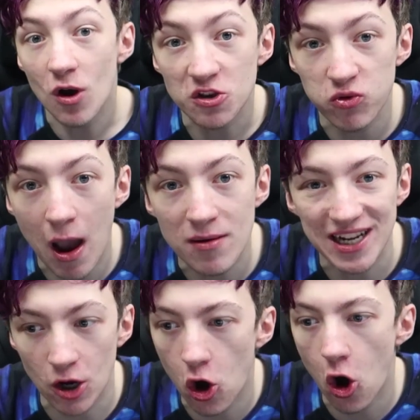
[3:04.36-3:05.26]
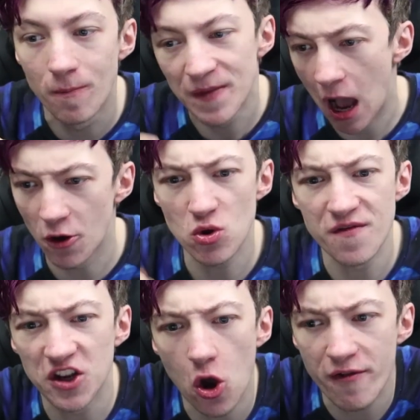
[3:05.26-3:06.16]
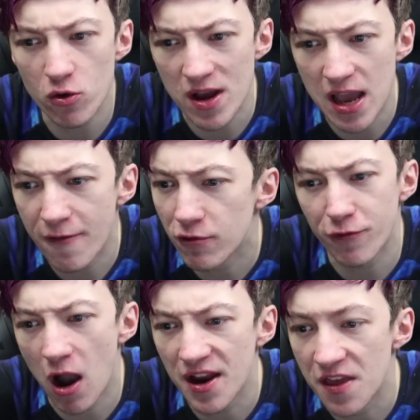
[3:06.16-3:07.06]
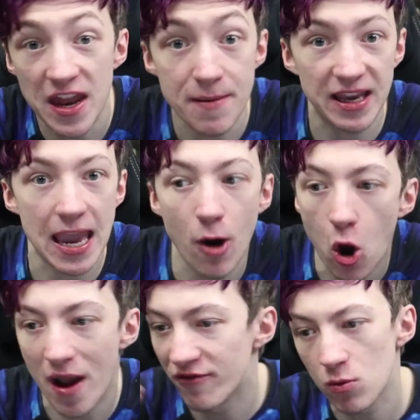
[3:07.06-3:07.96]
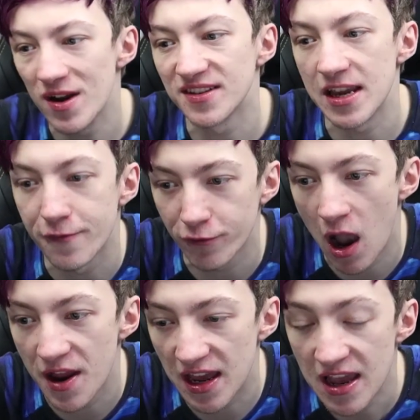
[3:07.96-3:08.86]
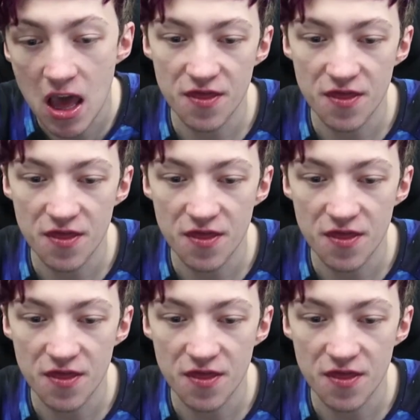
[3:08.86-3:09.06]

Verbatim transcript: once where I was like, oh, I'll do a video every every Friday. Then it became oh every Wednesday and Friday.